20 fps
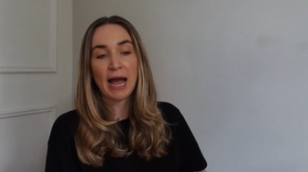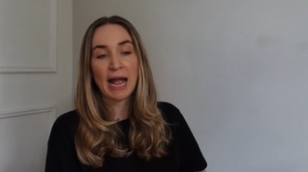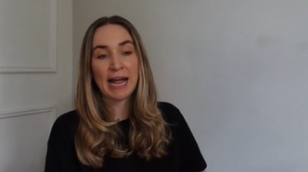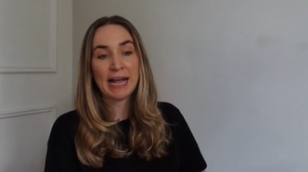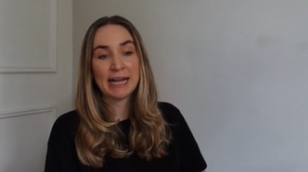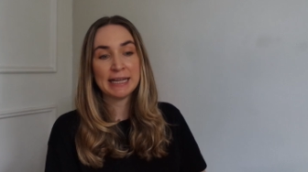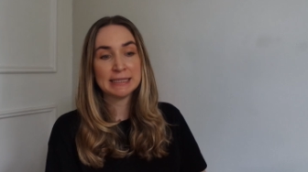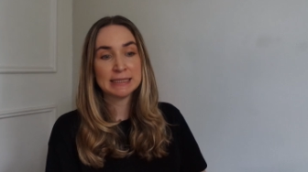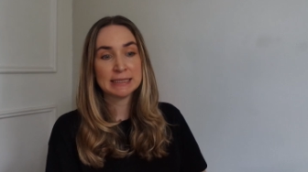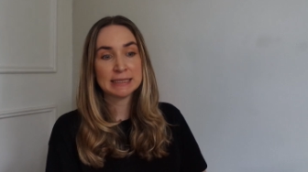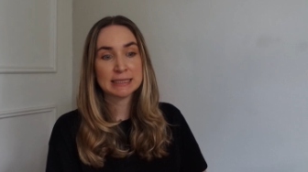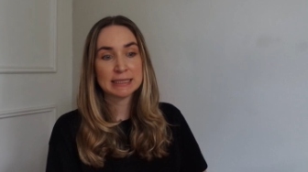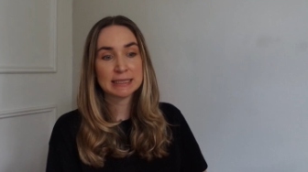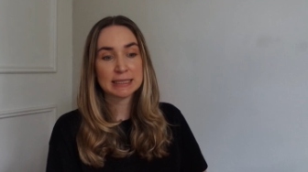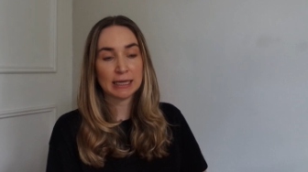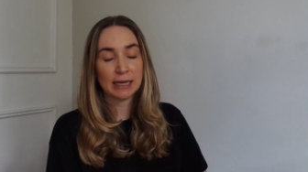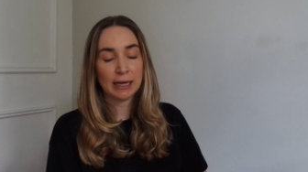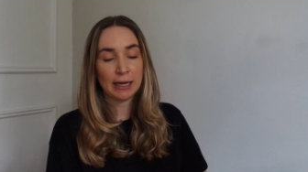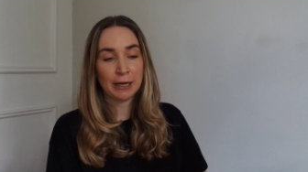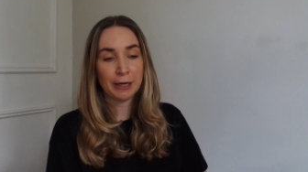and
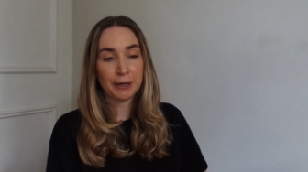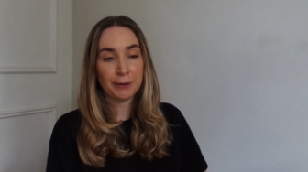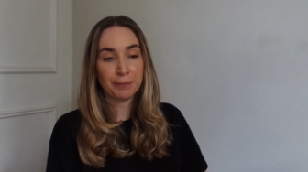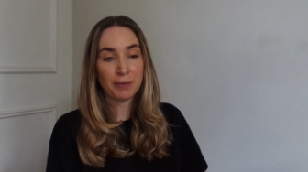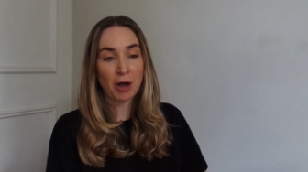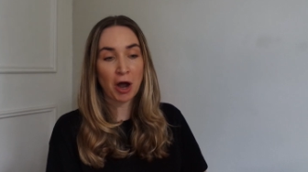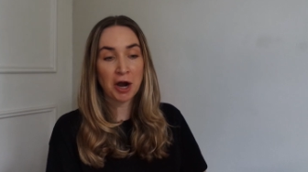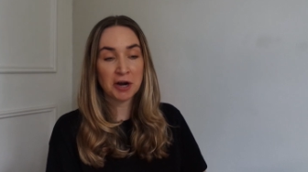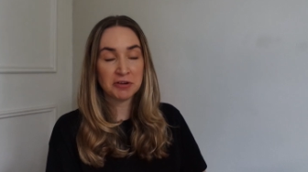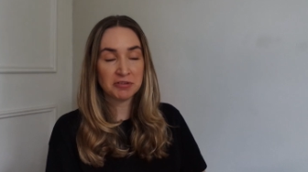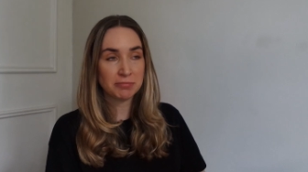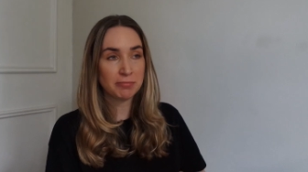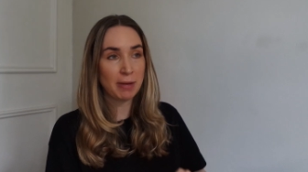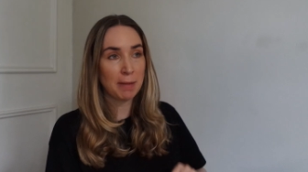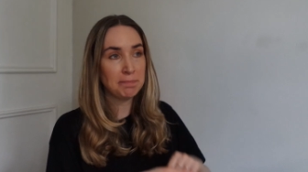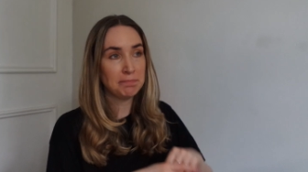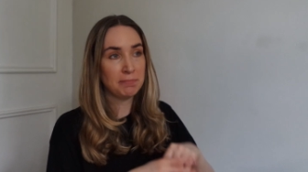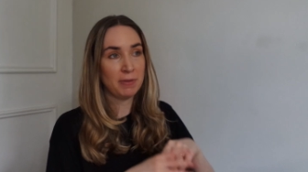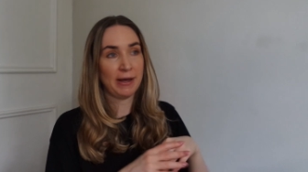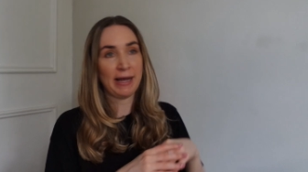I
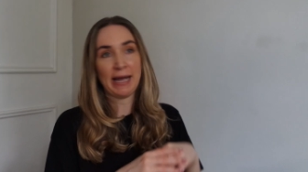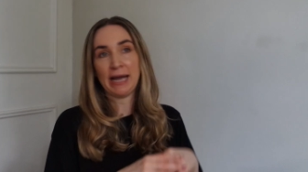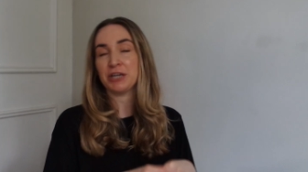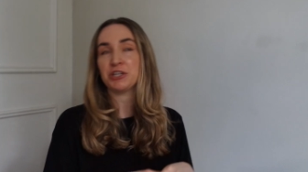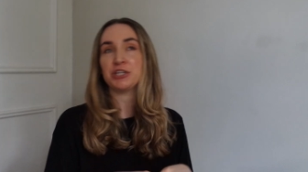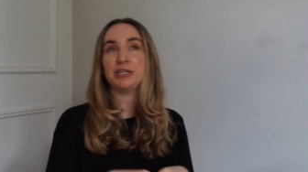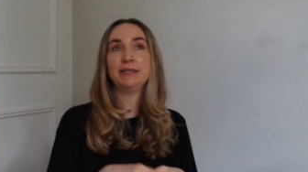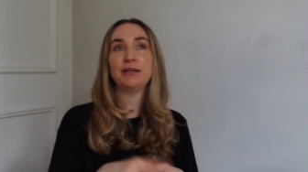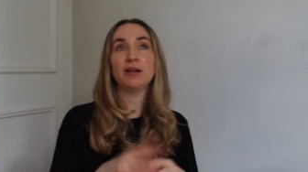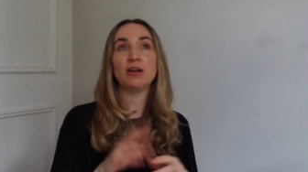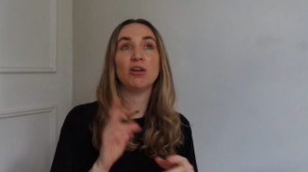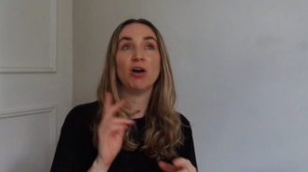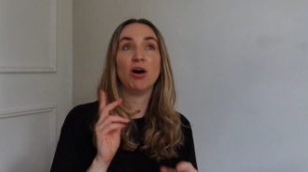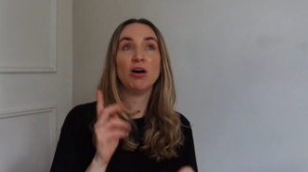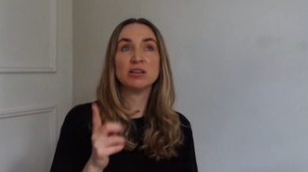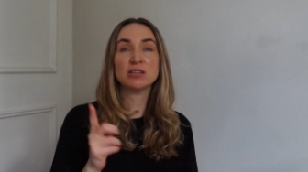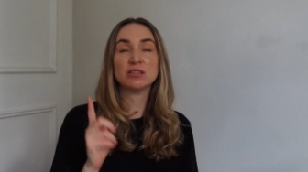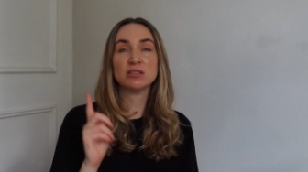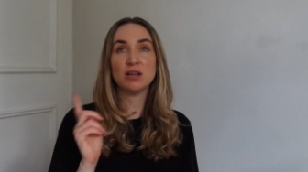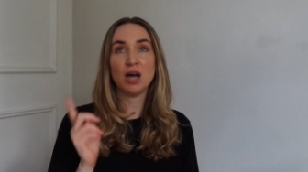remember actually the
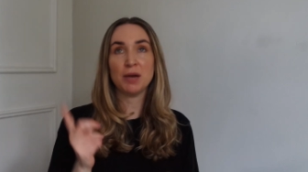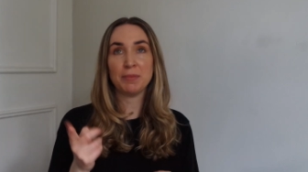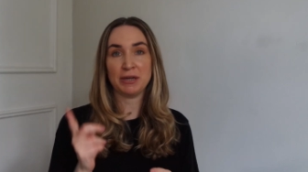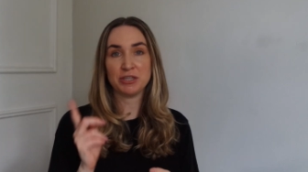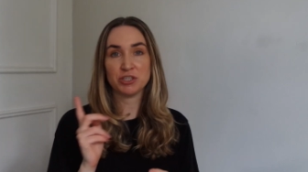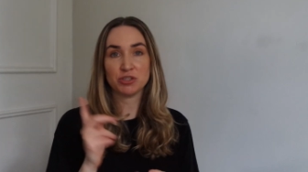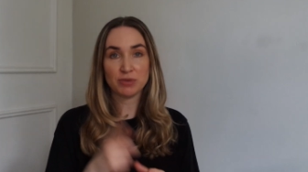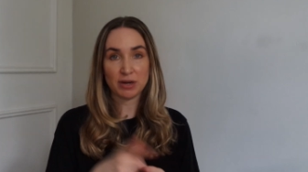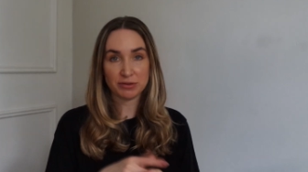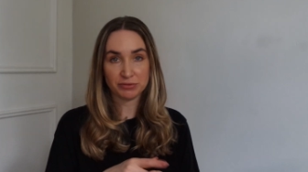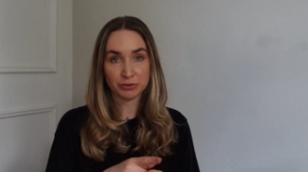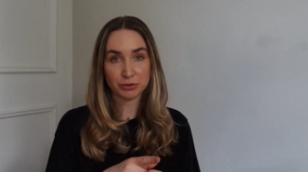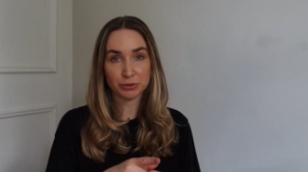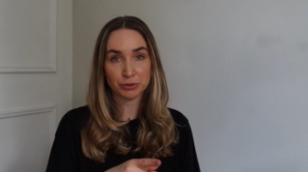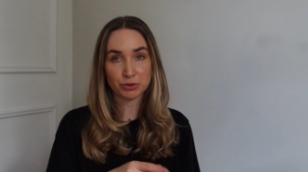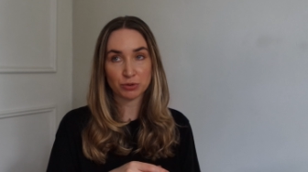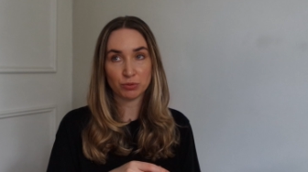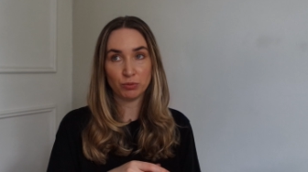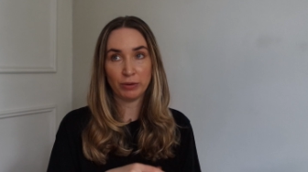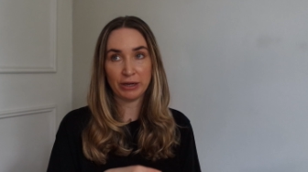last time I
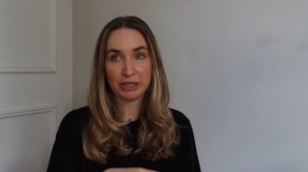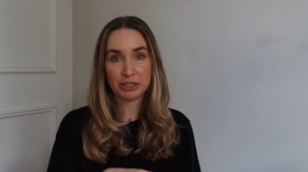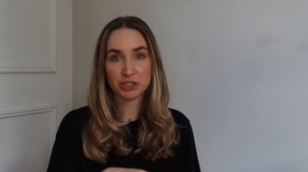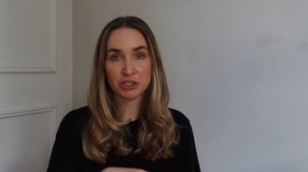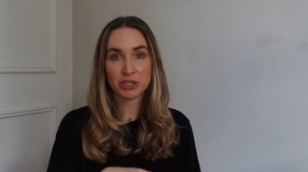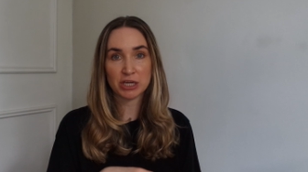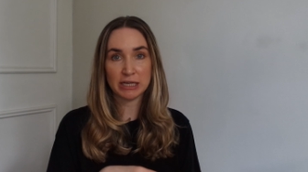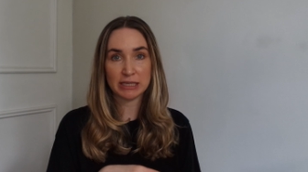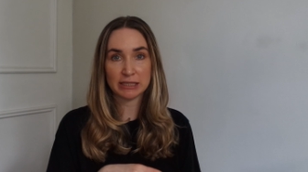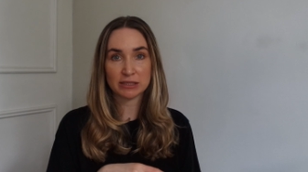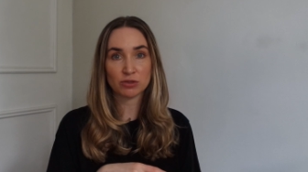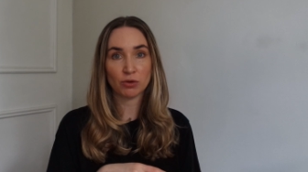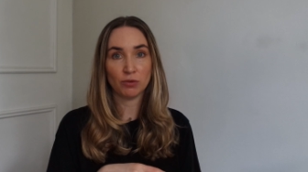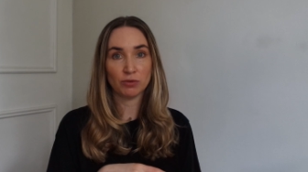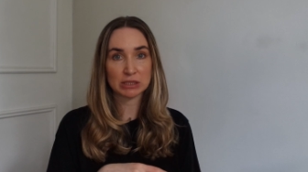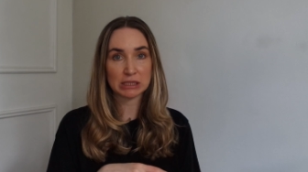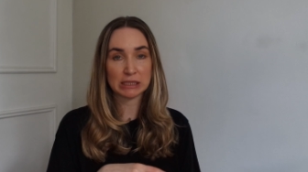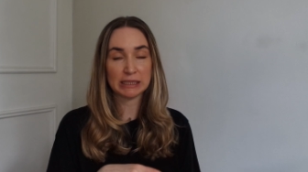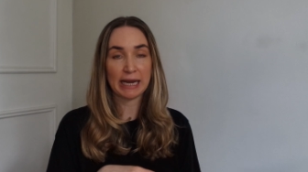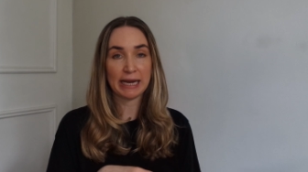travelled, which is
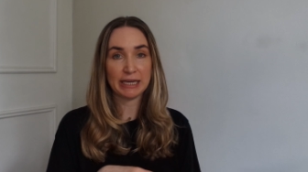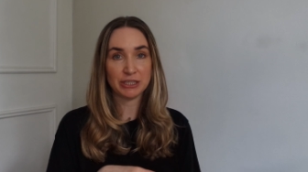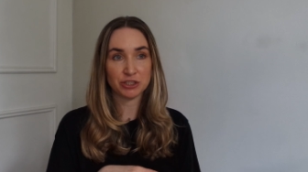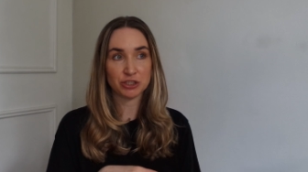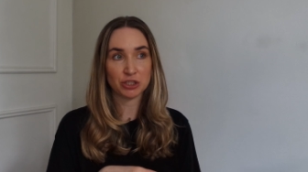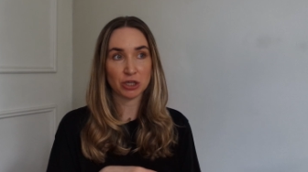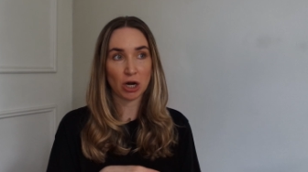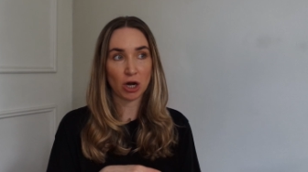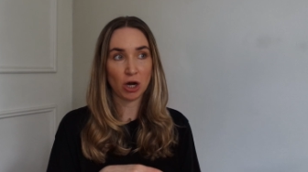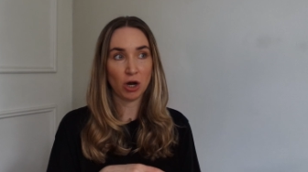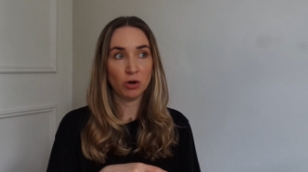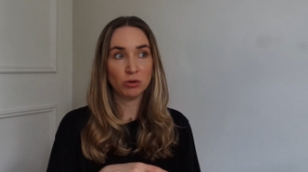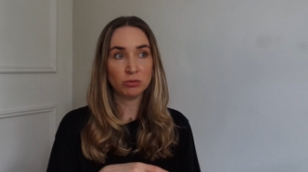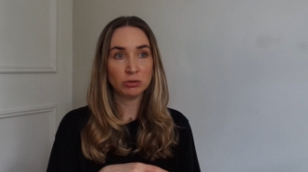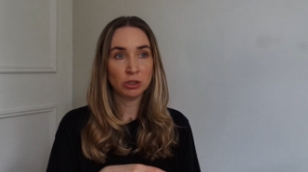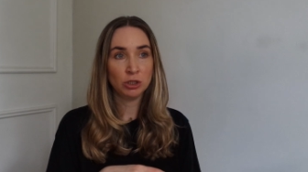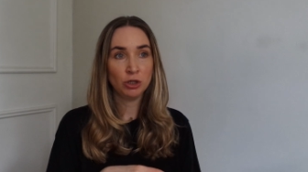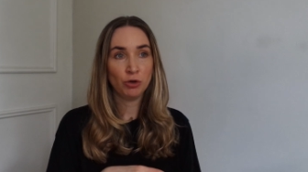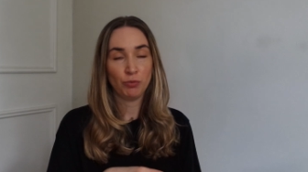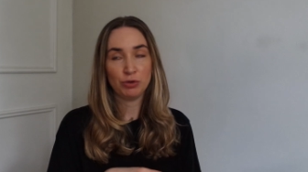obviously ages
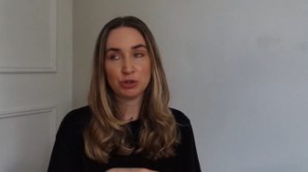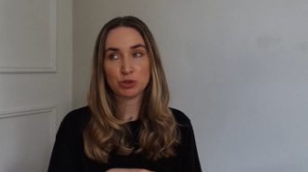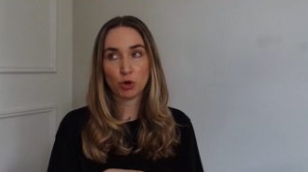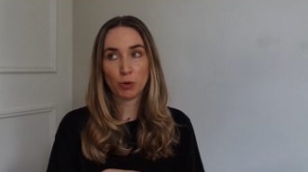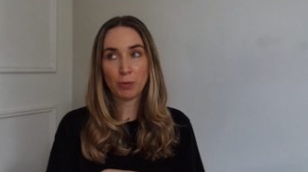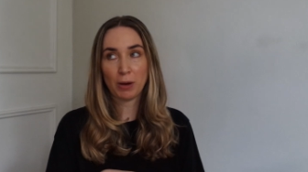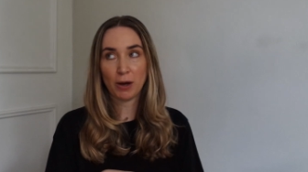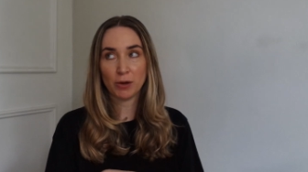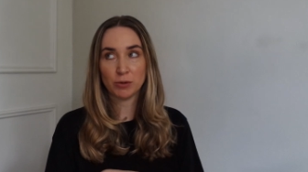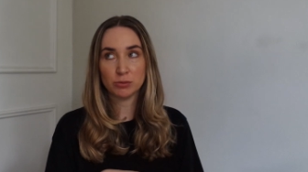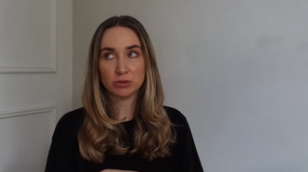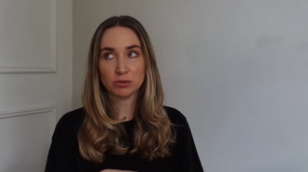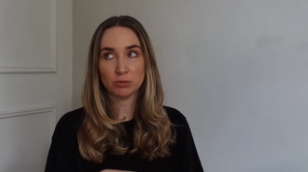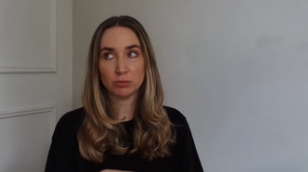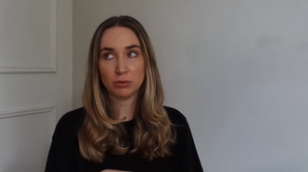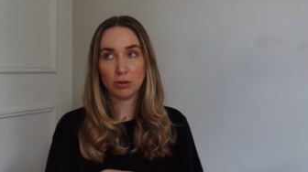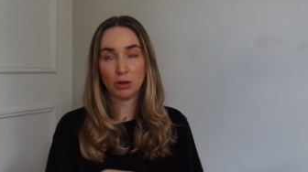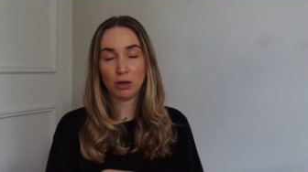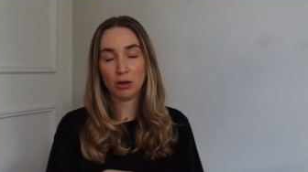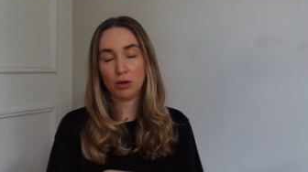ago, we talk about
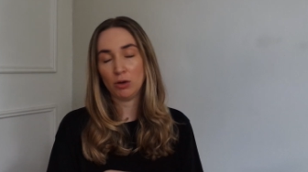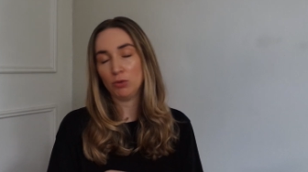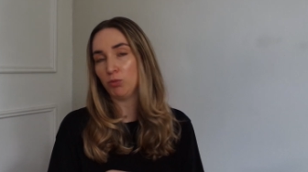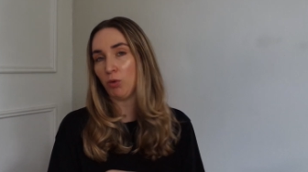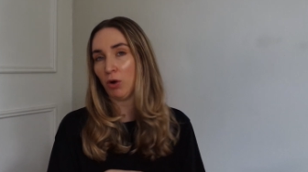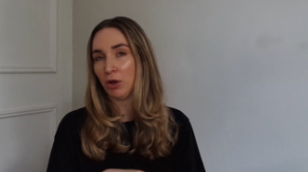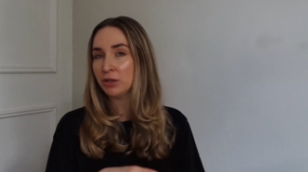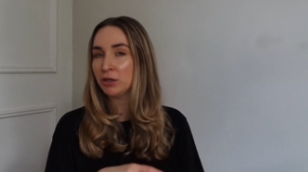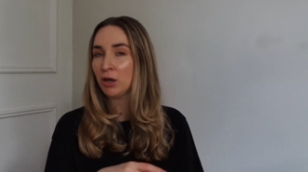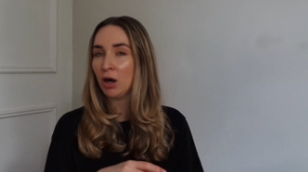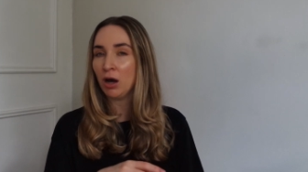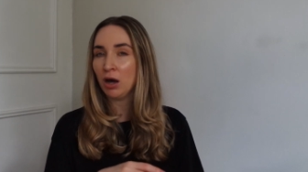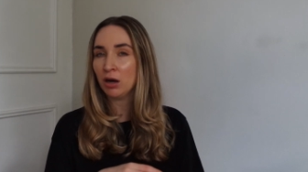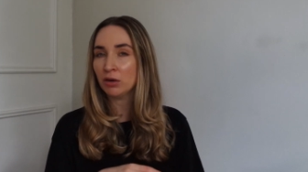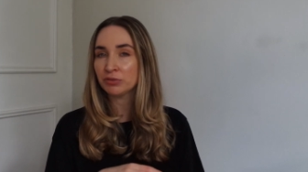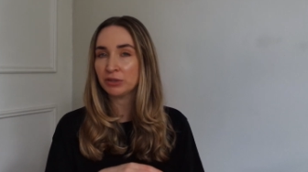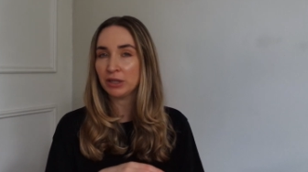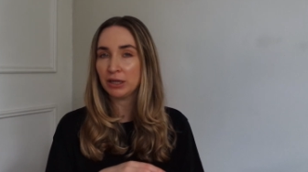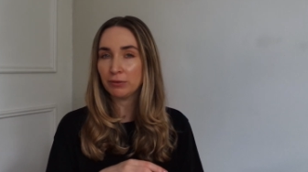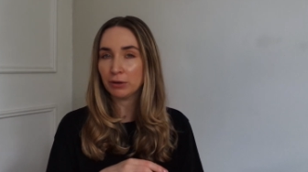
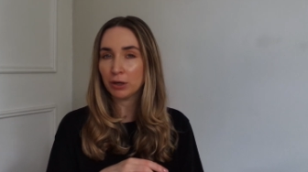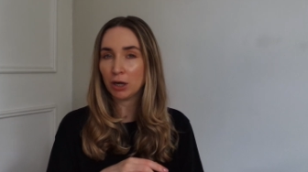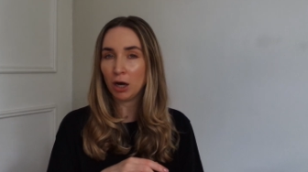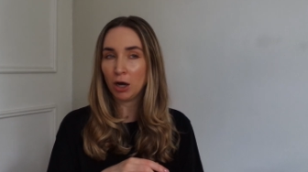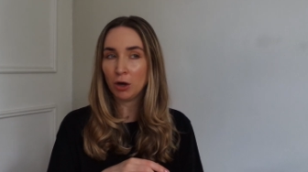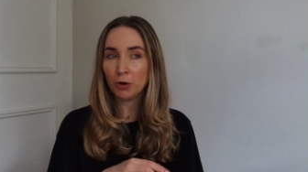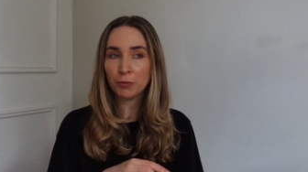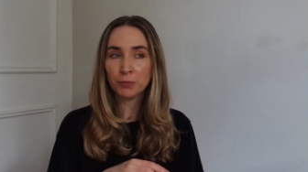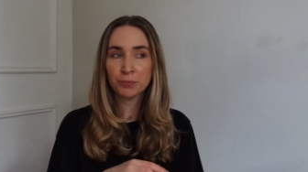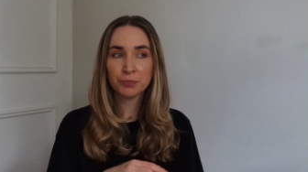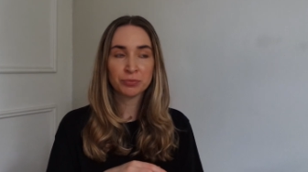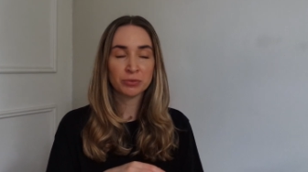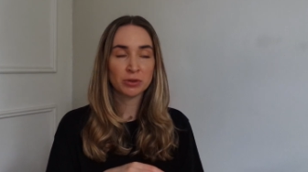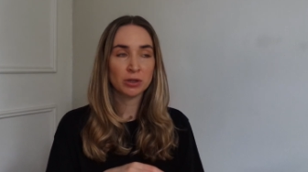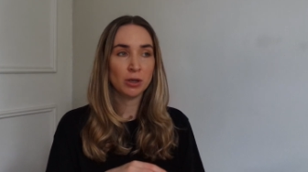1.5 years ago,